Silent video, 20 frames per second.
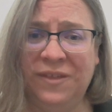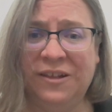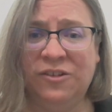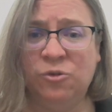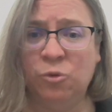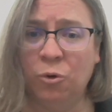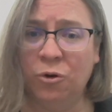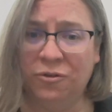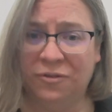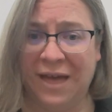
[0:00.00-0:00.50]

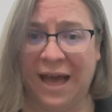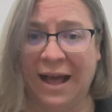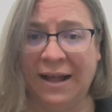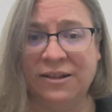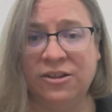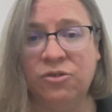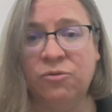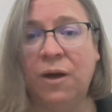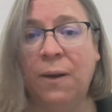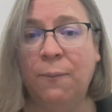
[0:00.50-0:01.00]
this or
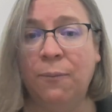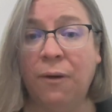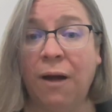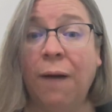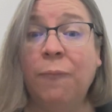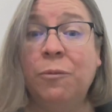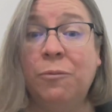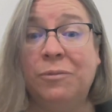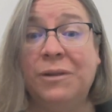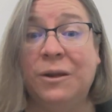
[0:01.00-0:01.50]
that. So I
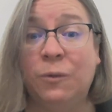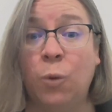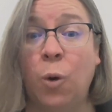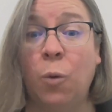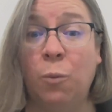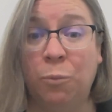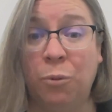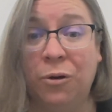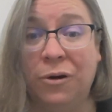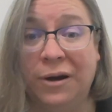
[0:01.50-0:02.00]
probably
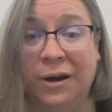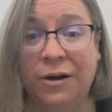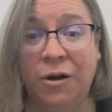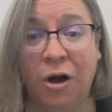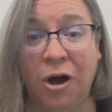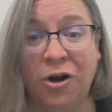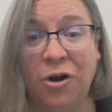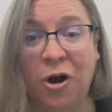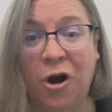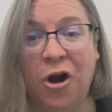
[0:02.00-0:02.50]
won't put it
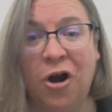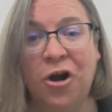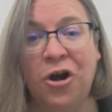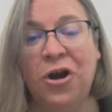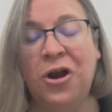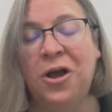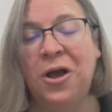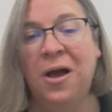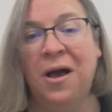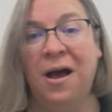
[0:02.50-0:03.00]
on
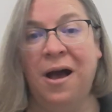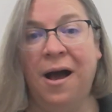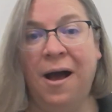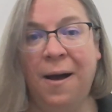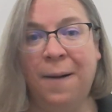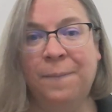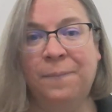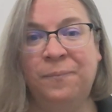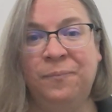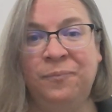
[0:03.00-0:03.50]
our
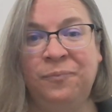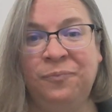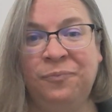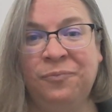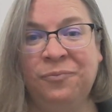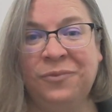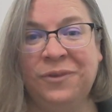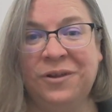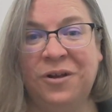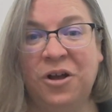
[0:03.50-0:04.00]

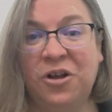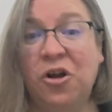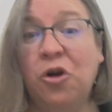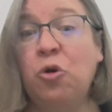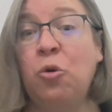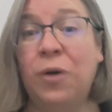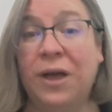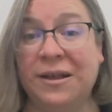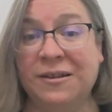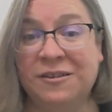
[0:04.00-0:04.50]

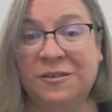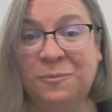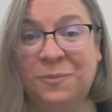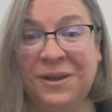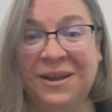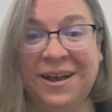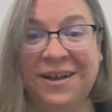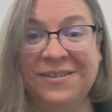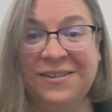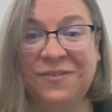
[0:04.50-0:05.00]
quiz
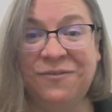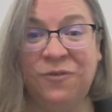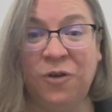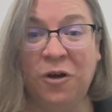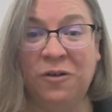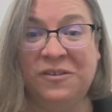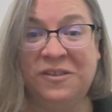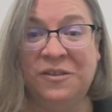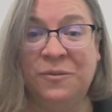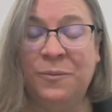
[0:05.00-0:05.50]
because it
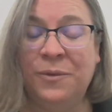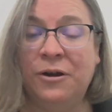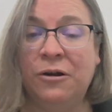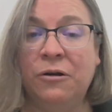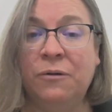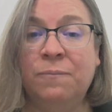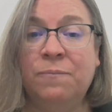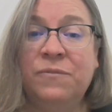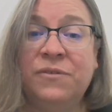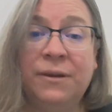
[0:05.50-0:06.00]
falls in the
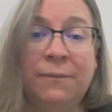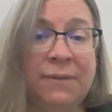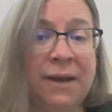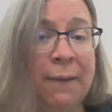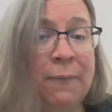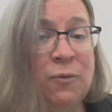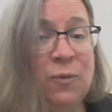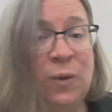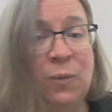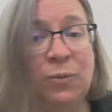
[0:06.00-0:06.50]
middle.
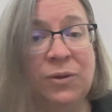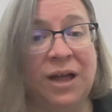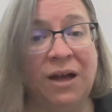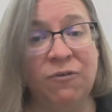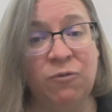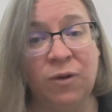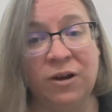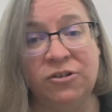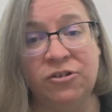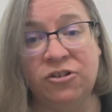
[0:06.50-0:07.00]
Sometimes people
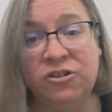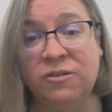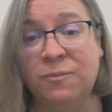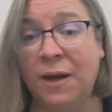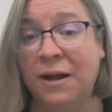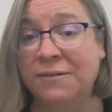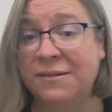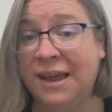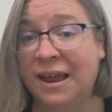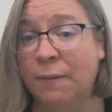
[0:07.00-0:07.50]
have questions
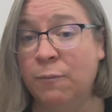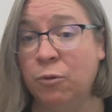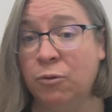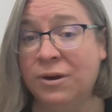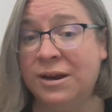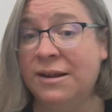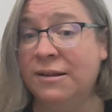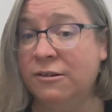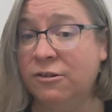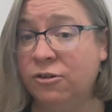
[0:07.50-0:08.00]
about
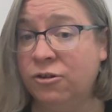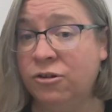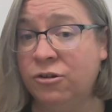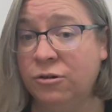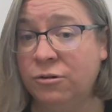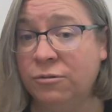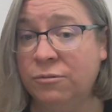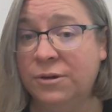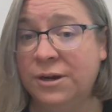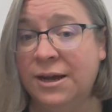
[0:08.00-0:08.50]
tambourines
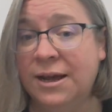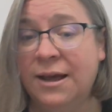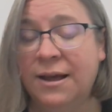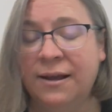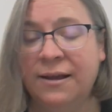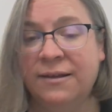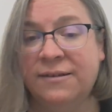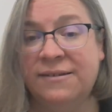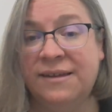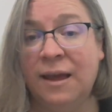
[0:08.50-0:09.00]
too,
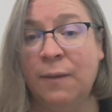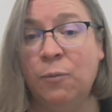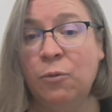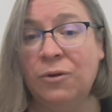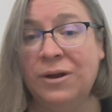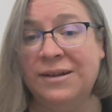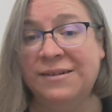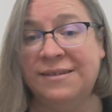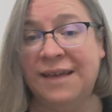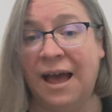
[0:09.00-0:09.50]
because
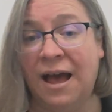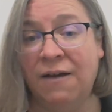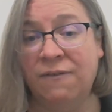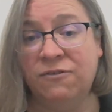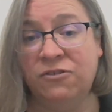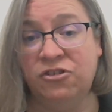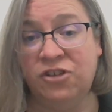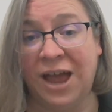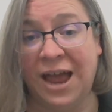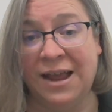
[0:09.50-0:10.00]
tambourines
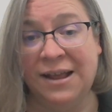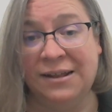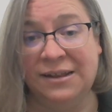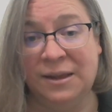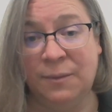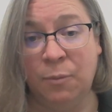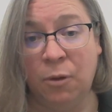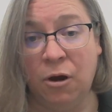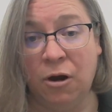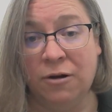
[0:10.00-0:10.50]
have
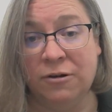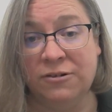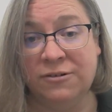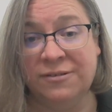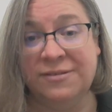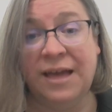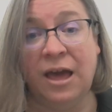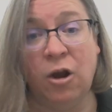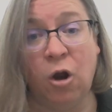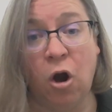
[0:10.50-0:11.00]
jangly
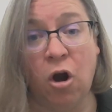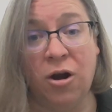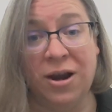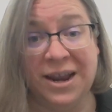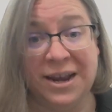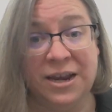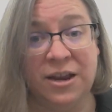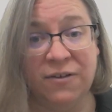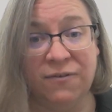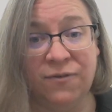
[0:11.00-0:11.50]
parts that are
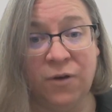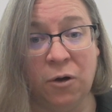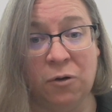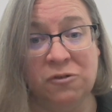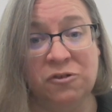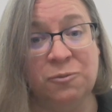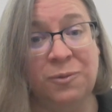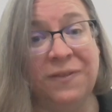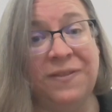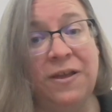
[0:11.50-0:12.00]

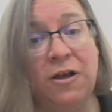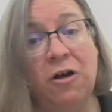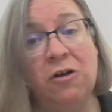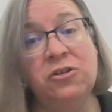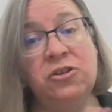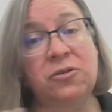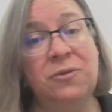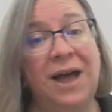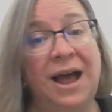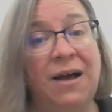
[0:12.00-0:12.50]
idiophones, but they
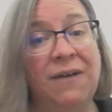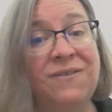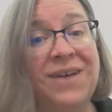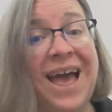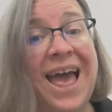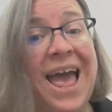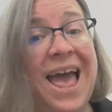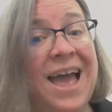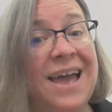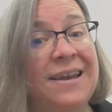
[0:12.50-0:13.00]
also have
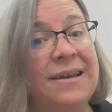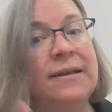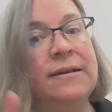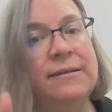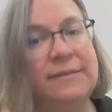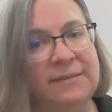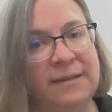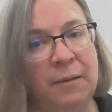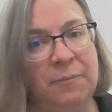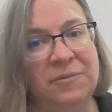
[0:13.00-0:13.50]
a head
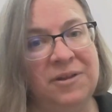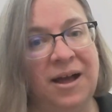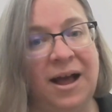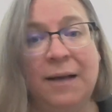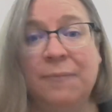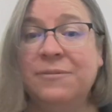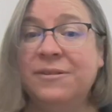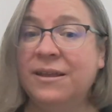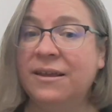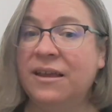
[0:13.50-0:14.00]

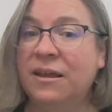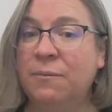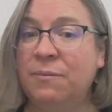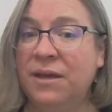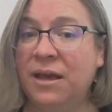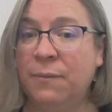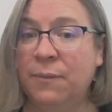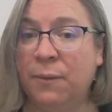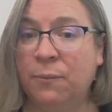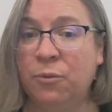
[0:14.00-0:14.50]
sometimes that can
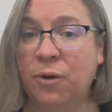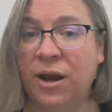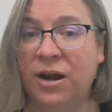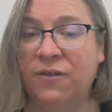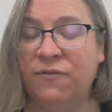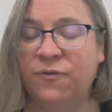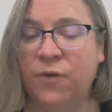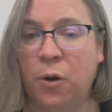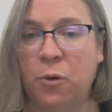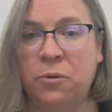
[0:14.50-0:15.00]
be a
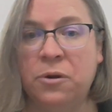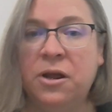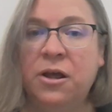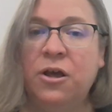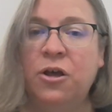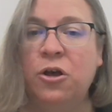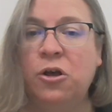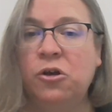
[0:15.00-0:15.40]
membranophone.